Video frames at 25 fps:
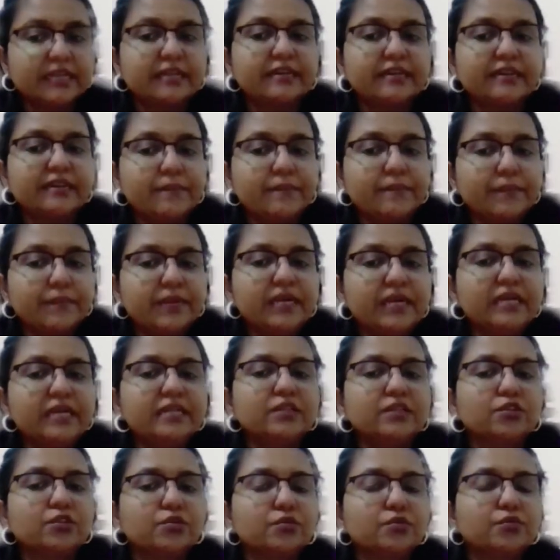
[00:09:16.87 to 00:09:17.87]

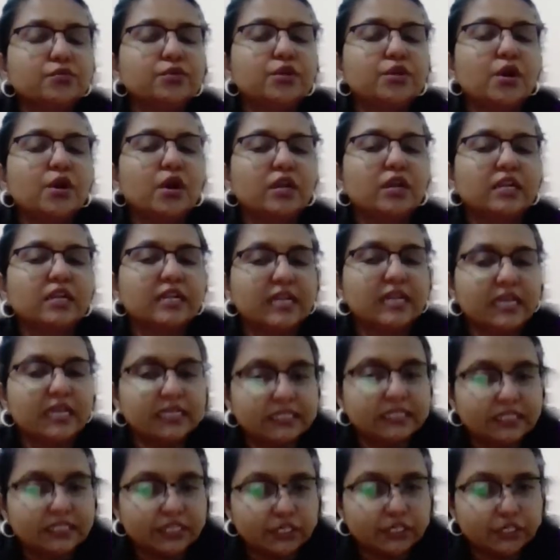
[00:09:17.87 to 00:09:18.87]
rippled through the
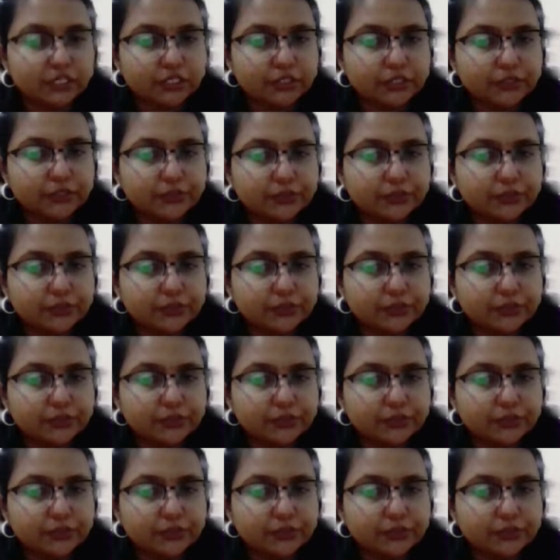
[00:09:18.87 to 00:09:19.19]
organization.